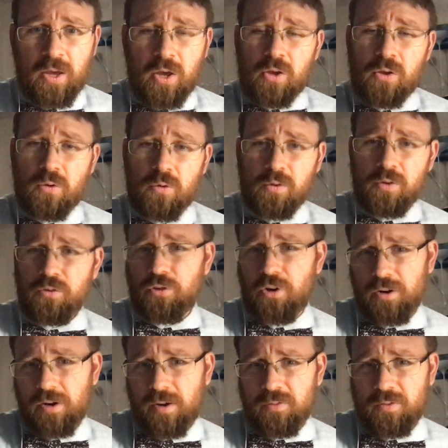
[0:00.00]
Using
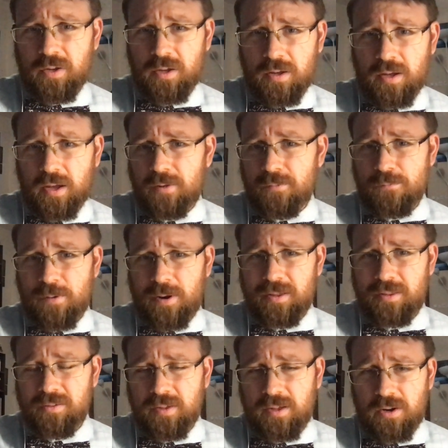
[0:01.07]
Chargaff's data and
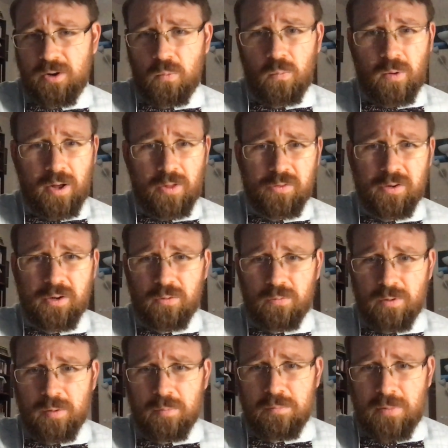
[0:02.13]
Franklin's data, Watson and
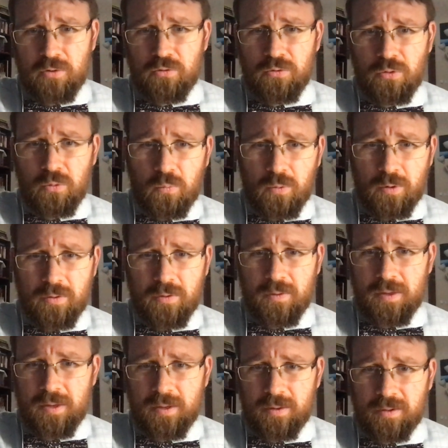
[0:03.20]
Crick measured the width of the
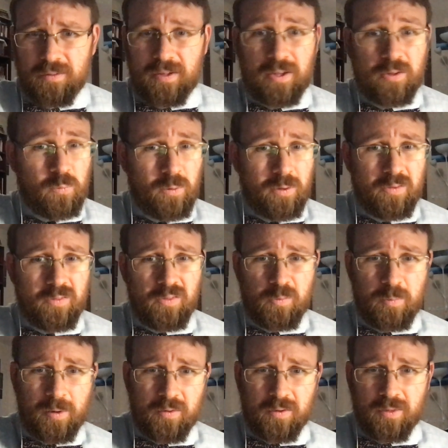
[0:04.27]
helix as well as the
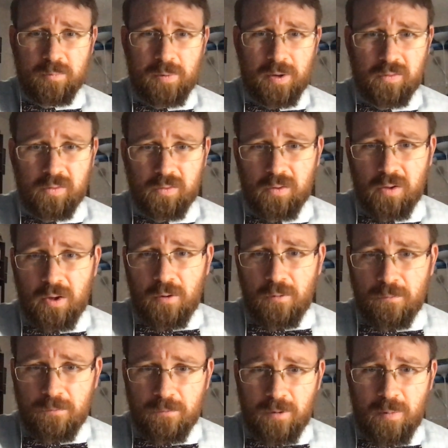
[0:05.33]
spacing of the bases.
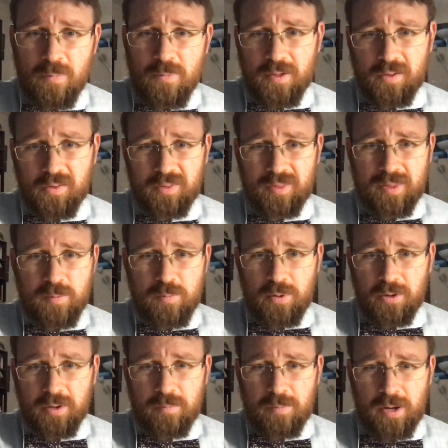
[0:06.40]
From this, they
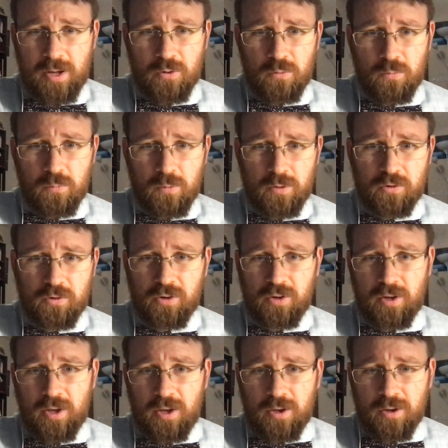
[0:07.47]
built a model which,
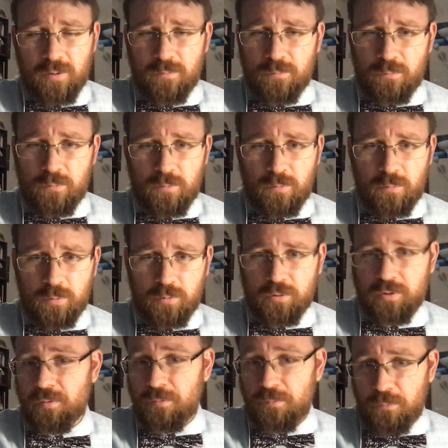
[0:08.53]
conf which
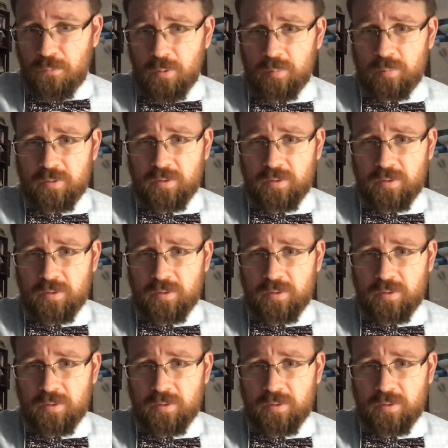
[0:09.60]
conformed to